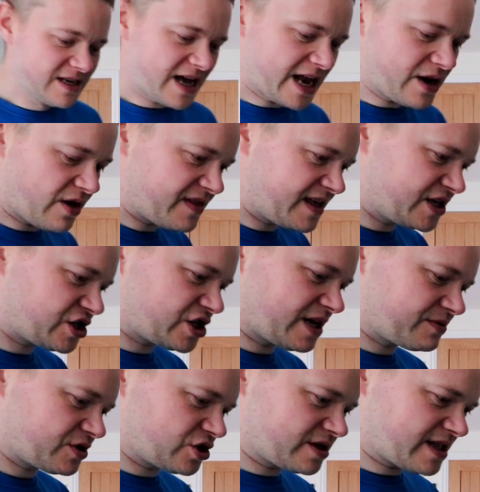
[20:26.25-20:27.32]
Anyway, these chips
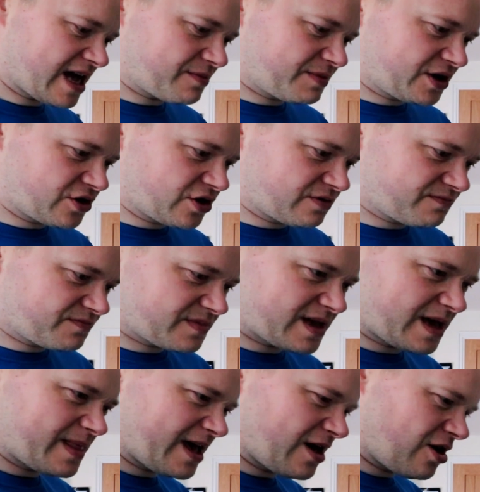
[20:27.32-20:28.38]
should now be done,
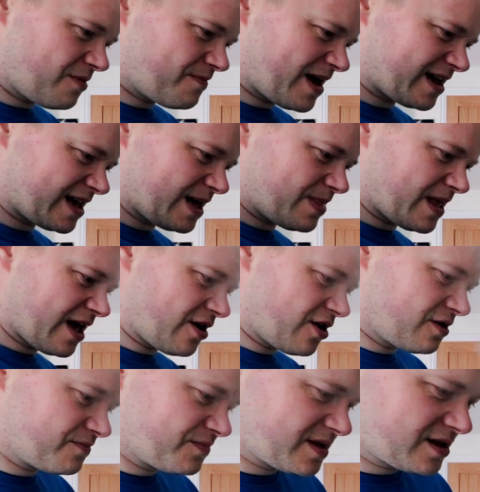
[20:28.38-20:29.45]
and they are banging, they
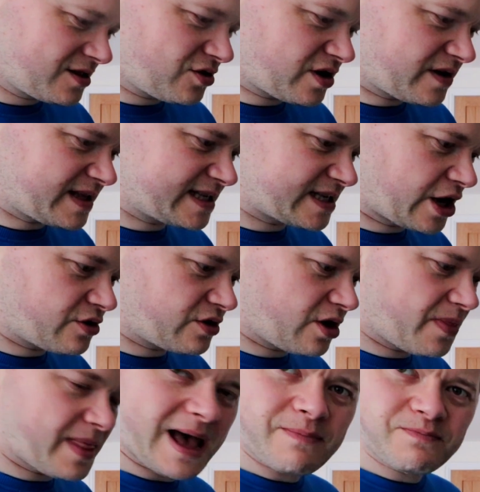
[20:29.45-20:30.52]
are. Look at the tone
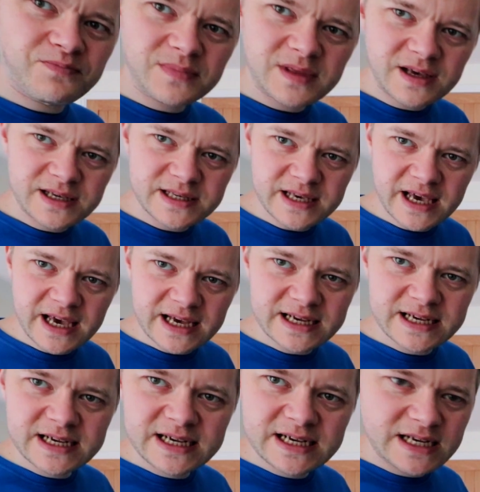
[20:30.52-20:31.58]
on them, can you see
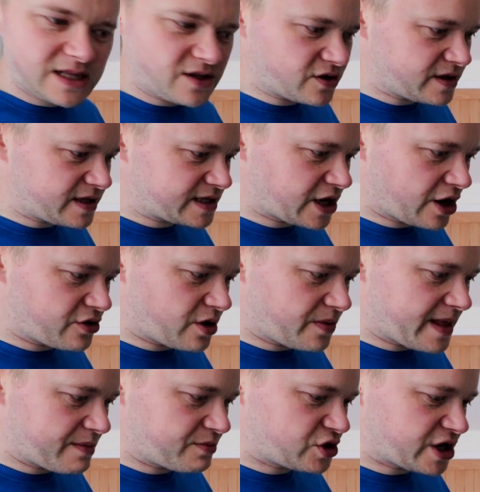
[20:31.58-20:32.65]
it? Look at the tone on
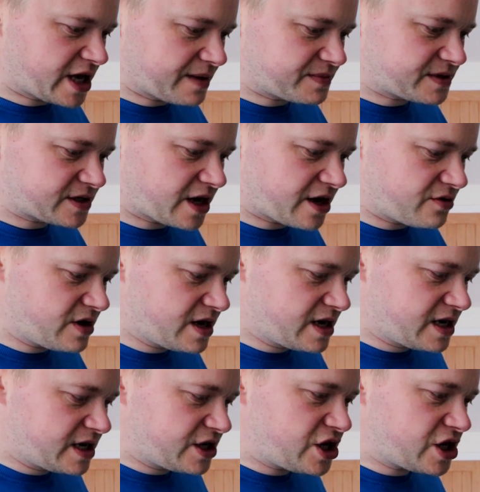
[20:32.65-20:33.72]
them chips. So
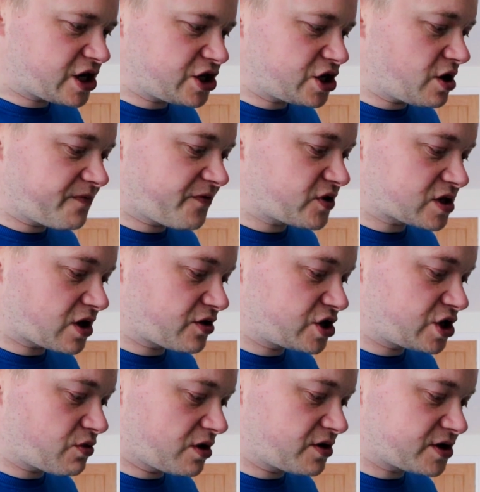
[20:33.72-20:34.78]
you can do them for as long as
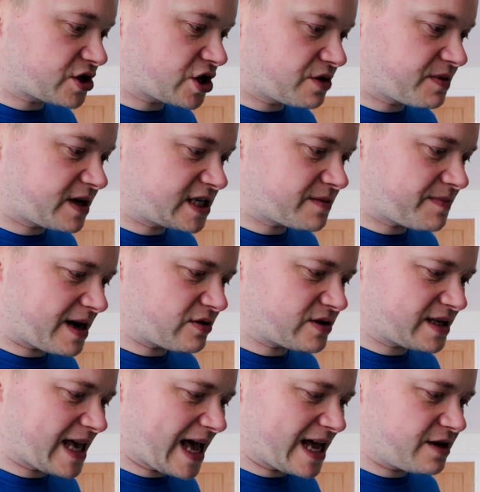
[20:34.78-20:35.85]
you want to, but it's
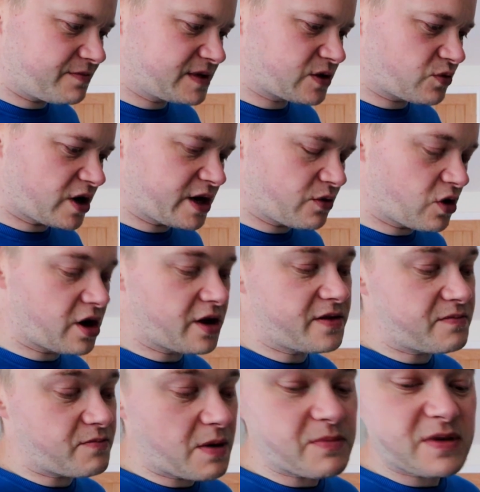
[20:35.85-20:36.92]
about getting them to what you want.
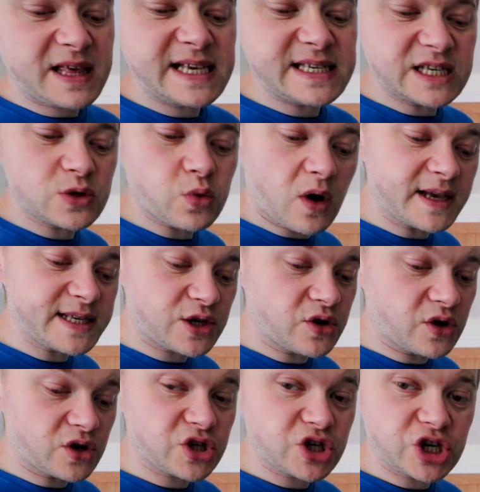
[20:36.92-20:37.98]
Remember, these are twice
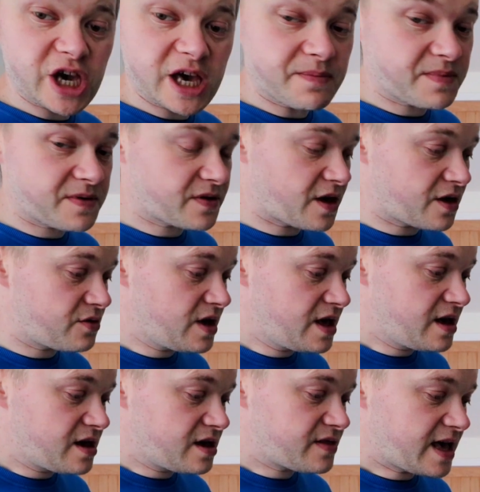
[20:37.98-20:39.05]
cooked chips, so
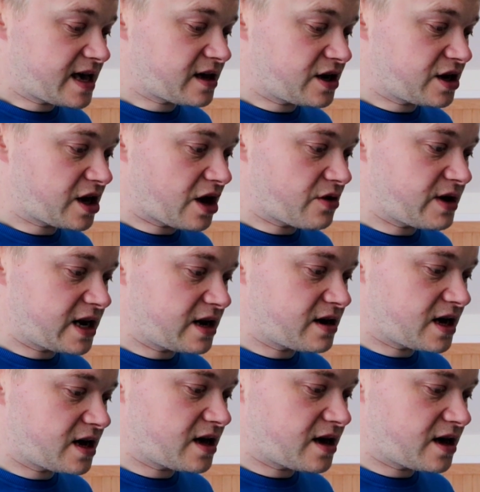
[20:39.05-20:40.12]
they're going to go in.
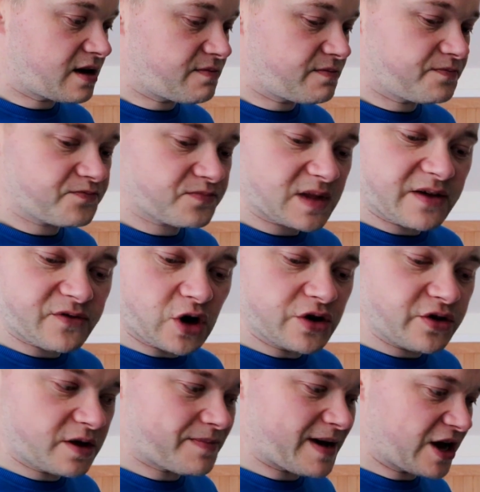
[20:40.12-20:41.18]
I've got
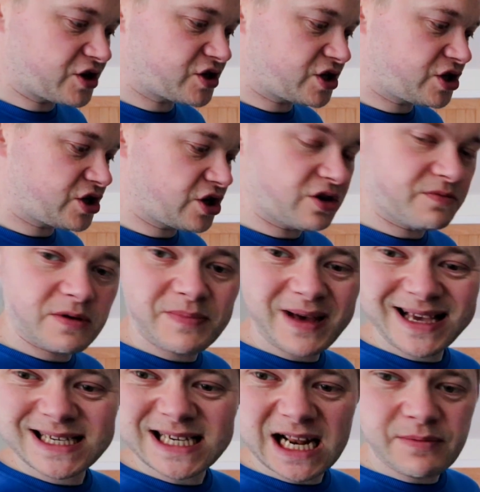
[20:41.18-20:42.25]
another batch to do, but
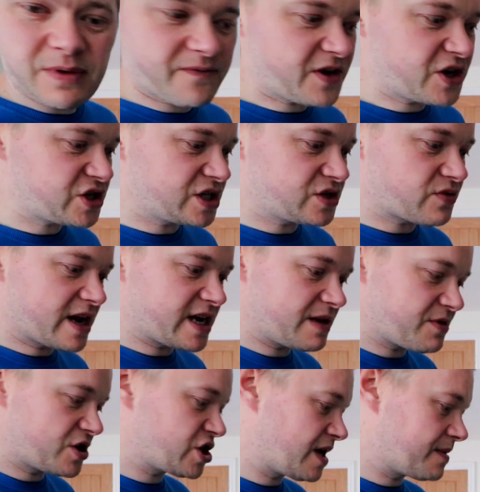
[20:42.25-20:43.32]
basically my fish is ready,
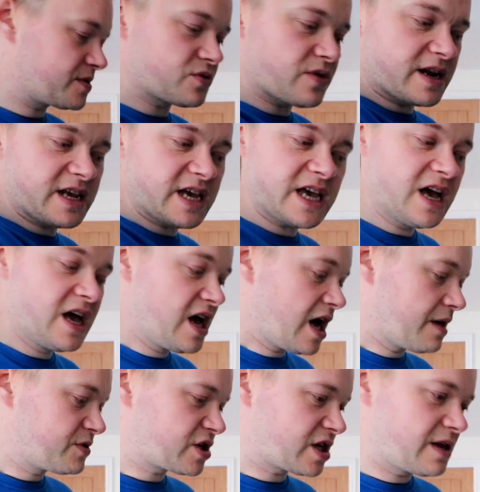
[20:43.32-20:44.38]
my chips ready.
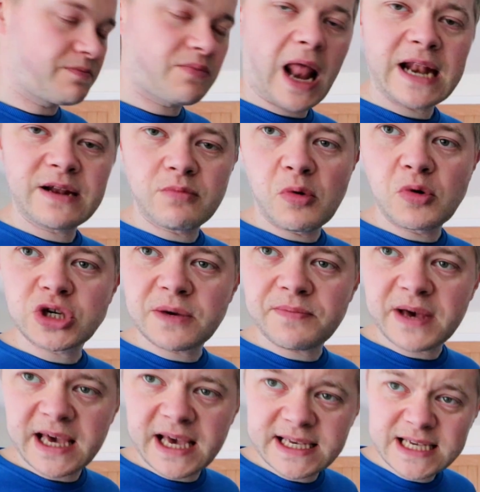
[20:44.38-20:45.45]
I'm just going to blend mushy
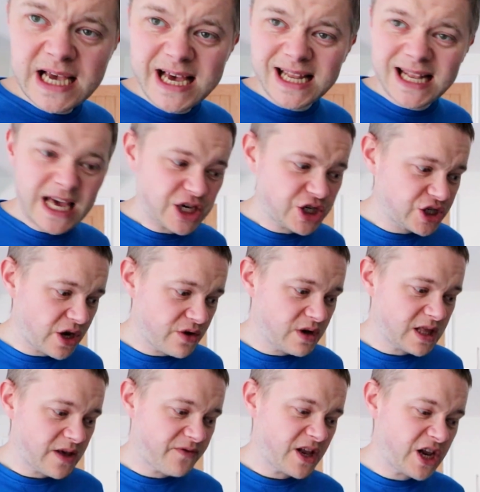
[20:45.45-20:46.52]
peas. Let's show you
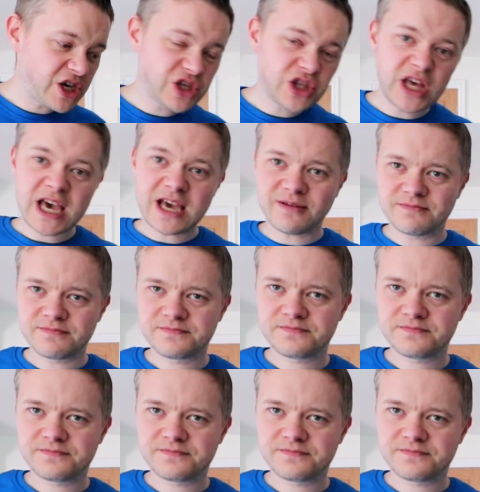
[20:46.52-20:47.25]
the finished thing.